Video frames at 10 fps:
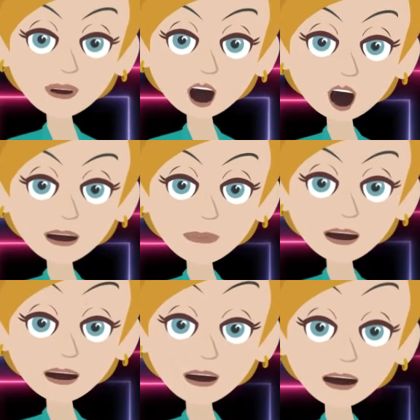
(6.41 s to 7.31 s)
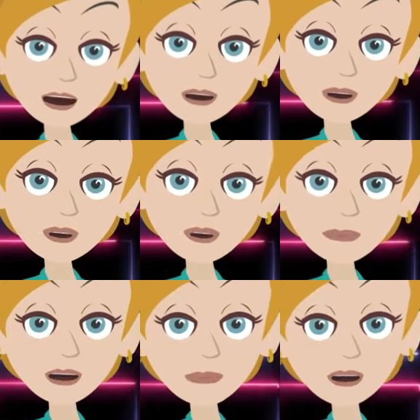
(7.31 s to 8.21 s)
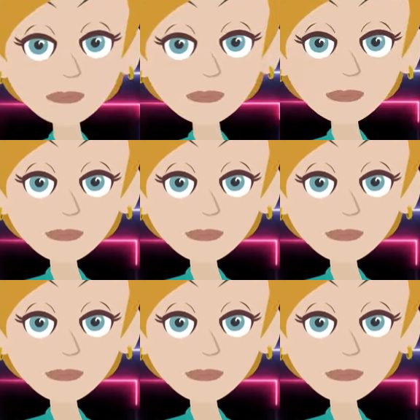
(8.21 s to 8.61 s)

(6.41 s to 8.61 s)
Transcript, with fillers: We like to put it in this expression.